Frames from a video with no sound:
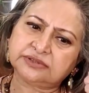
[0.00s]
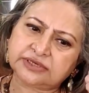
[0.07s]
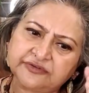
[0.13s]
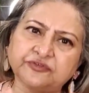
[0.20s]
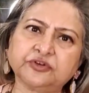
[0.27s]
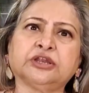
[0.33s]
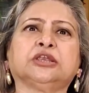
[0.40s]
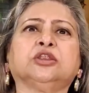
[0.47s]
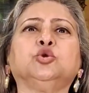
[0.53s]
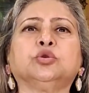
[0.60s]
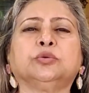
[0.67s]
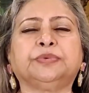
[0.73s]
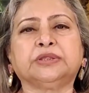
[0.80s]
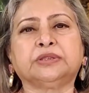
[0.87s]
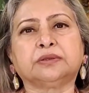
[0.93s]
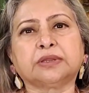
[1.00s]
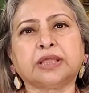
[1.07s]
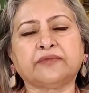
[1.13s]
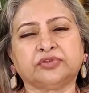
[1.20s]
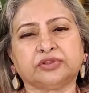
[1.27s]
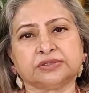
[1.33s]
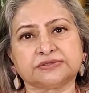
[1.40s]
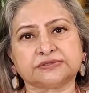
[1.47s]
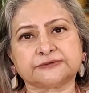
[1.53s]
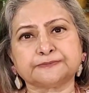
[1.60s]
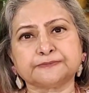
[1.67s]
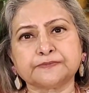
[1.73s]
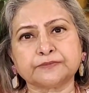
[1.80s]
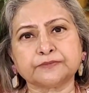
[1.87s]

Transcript: definitely you'll be having this.